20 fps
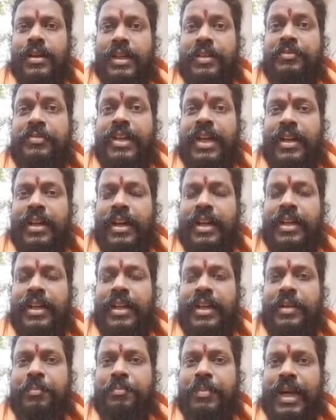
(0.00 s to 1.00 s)
if they are
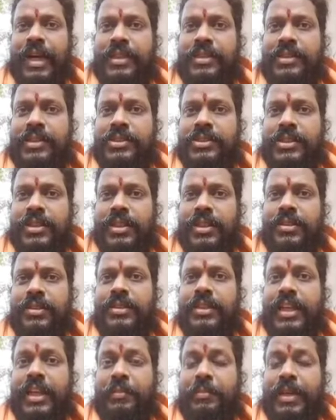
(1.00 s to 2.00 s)
running a bad
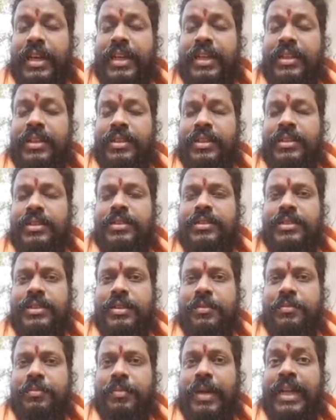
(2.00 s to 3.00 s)
dasha, they may incur
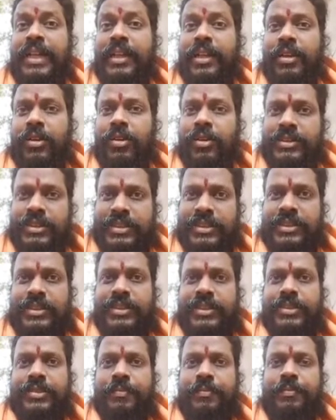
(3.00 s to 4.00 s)
some minor losses.
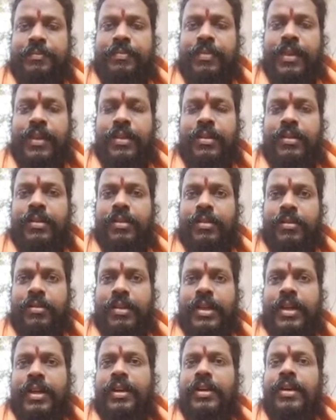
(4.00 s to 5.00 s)

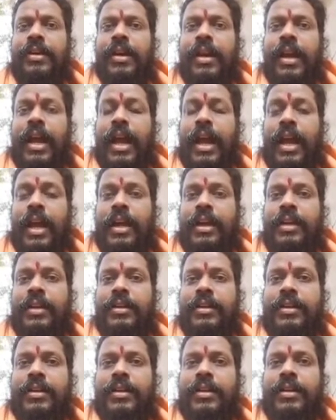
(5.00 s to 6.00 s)
Okay, and
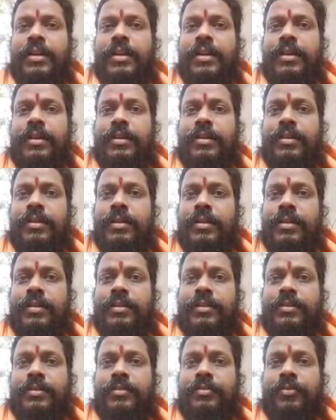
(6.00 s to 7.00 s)

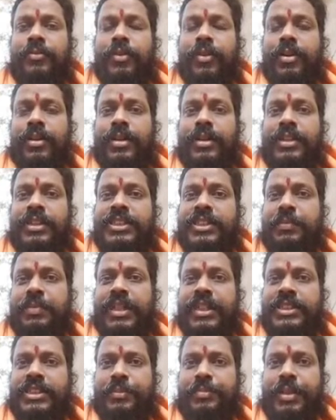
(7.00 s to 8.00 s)
for Rishabh
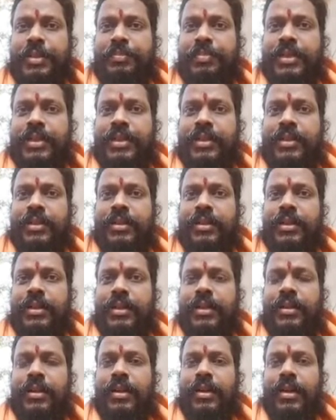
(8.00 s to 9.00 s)
Rashi people,
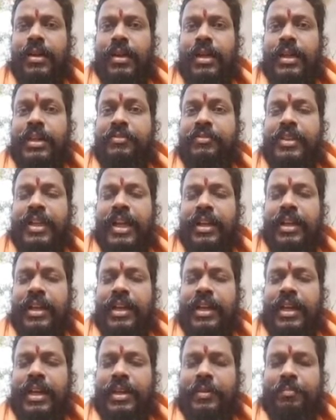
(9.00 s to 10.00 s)
if they are
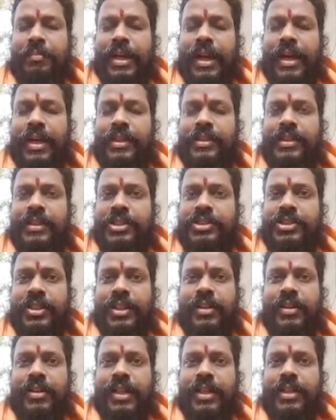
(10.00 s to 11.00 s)
running a bad
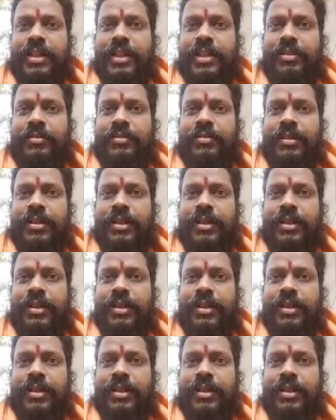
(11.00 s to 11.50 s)
dasha right now,